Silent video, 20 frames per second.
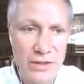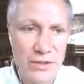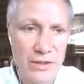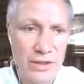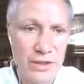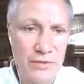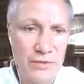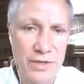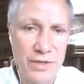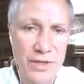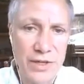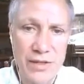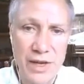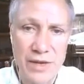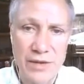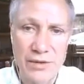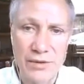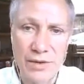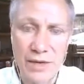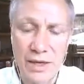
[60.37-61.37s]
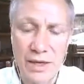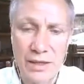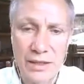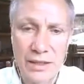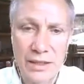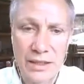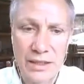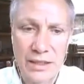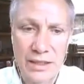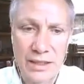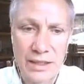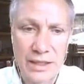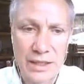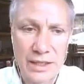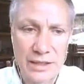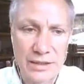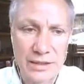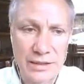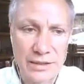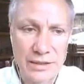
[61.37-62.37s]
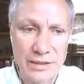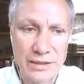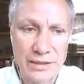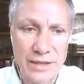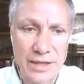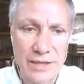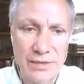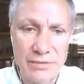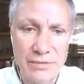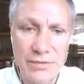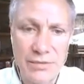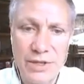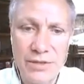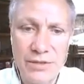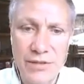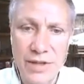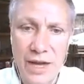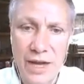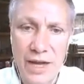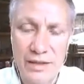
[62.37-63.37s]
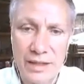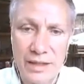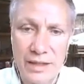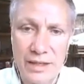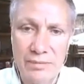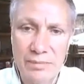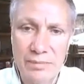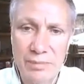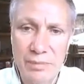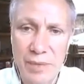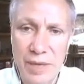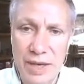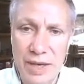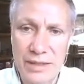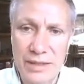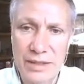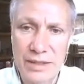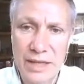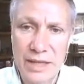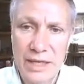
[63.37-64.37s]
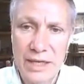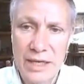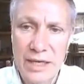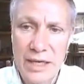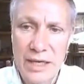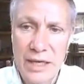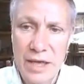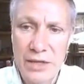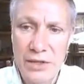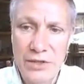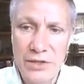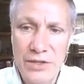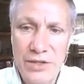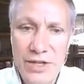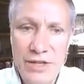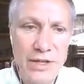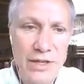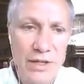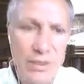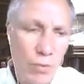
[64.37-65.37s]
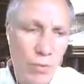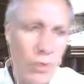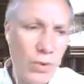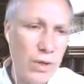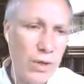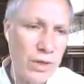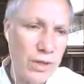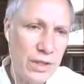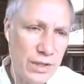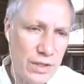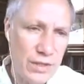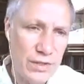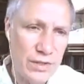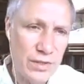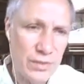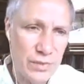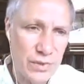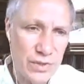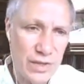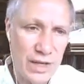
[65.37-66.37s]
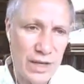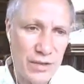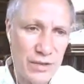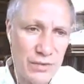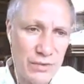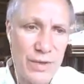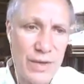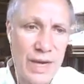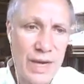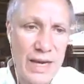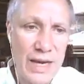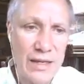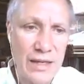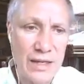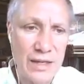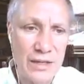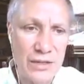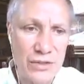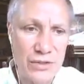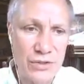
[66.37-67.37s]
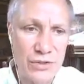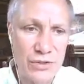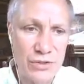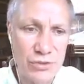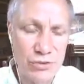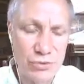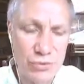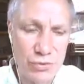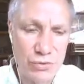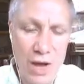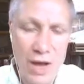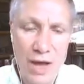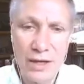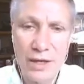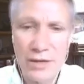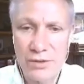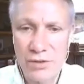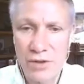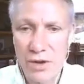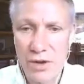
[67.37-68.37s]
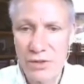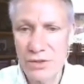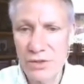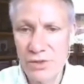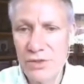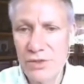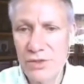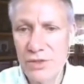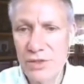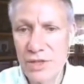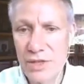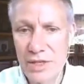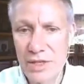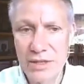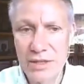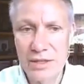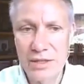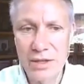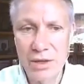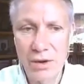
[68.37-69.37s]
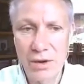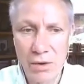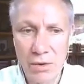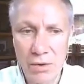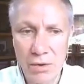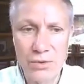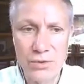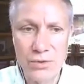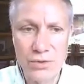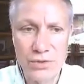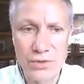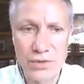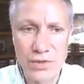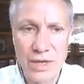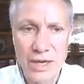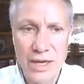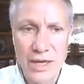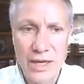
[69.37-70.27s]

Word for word: the lymph, etc., and get rid of that. Um, but living organisms that create a chronic toxicity in the host,